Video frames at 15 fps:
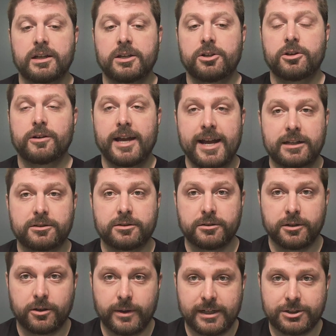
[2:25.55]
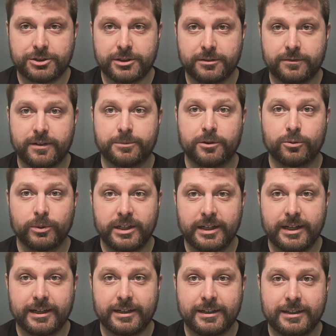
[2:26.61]
you'll answer the question from the
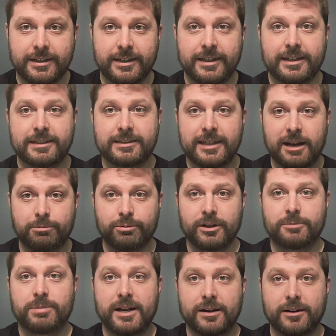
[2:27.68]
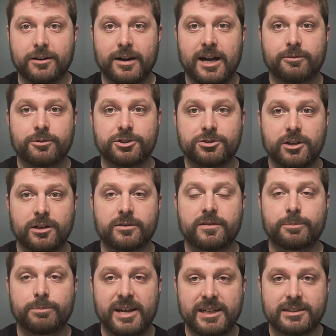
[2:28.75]
reading in a separate paragraph. We'll start with a
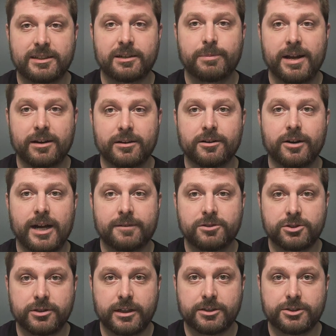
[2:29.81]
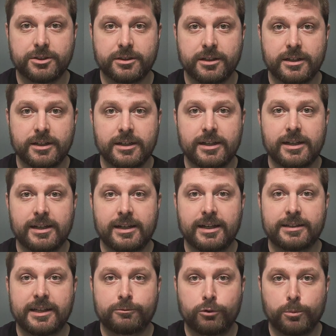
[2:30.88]
basic paragraph structure,
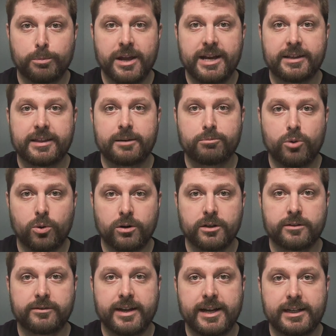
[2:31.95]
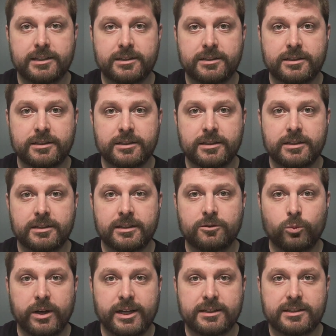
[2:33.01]
and then we'll make them more advanced
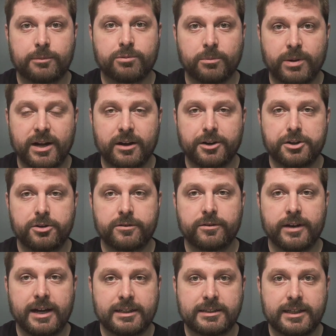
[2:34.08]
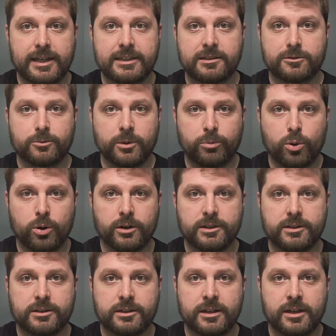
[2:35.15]
in ways that prepare you for essays and
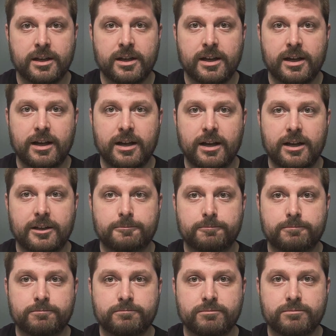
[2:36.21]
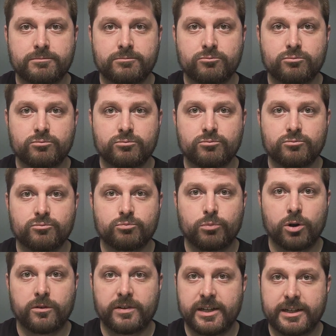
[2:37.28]
reports,
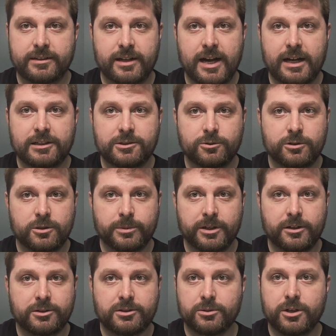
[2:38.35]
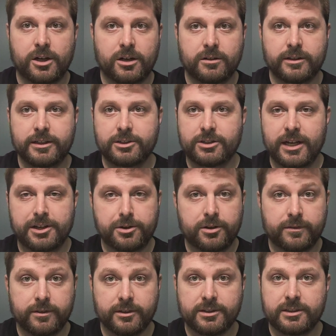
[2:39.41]
both in high school, but also college and
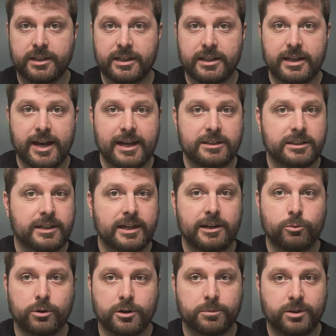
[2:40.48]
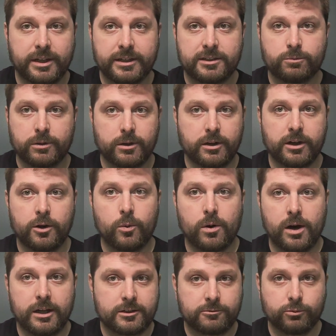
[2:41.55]
university, and in any workplace where they're going to
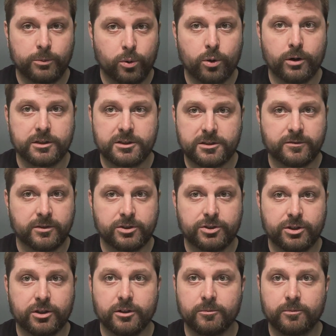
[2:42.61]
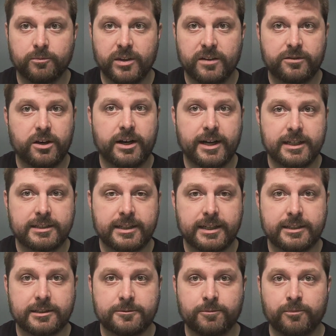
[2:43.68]
want reports for sure, if not
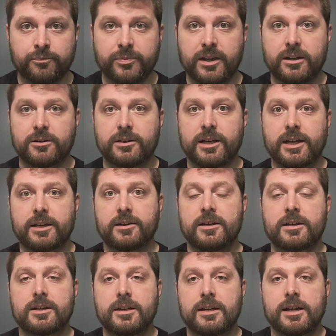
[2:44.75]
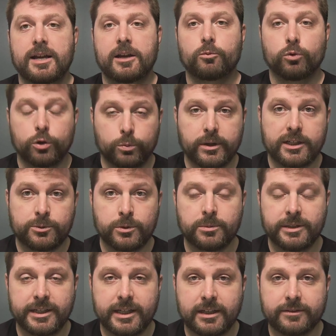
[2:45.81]
essays, okay? And rubrics
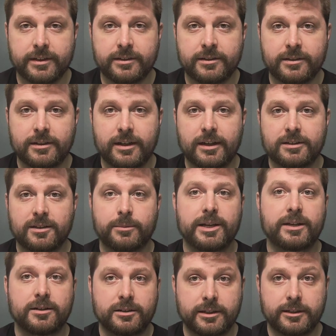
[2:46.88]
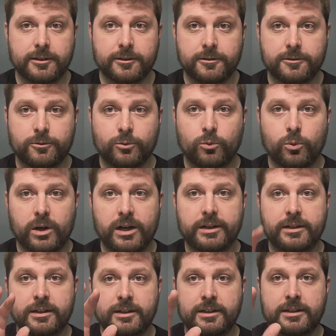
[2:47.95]
will be given to make clear
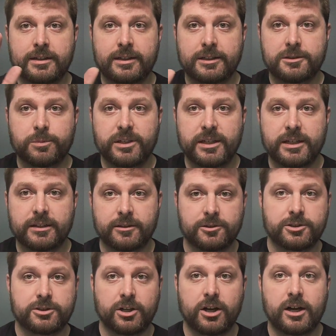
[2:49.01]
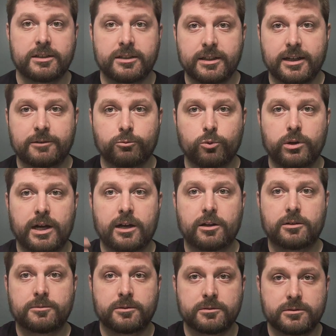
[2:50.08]
what is being sought, and
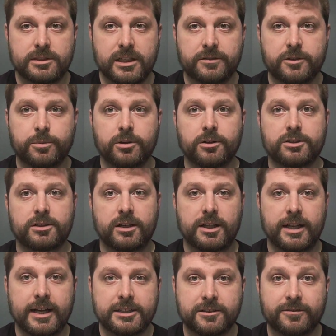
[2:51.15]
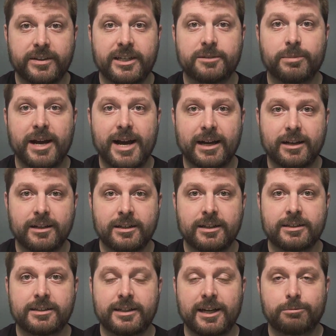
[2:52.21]
I'll give you personalized feedback
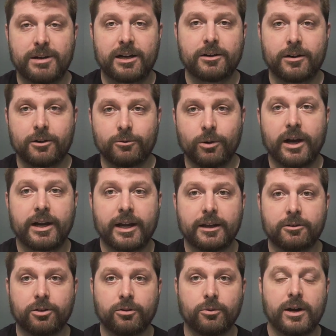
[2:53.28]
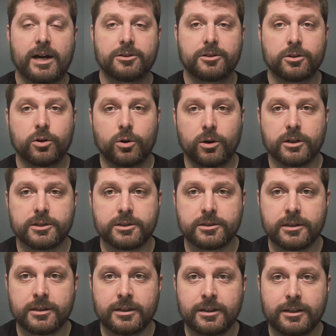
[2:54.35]
to get better at writing throughout the course.
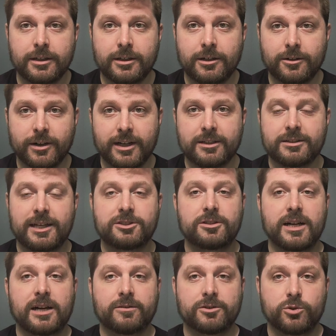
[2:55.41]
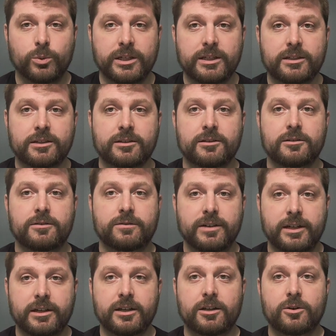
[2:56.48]
Okay, so that's your average week,
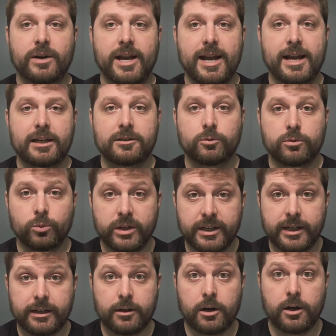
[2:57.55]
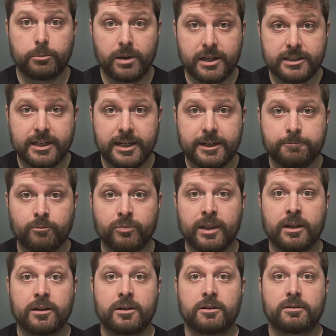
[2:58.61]
video and reading on Monday.
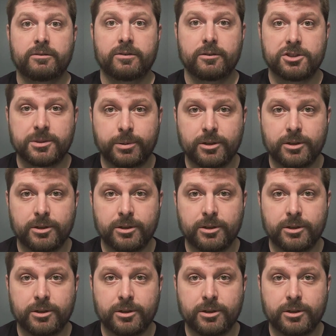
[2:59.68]
First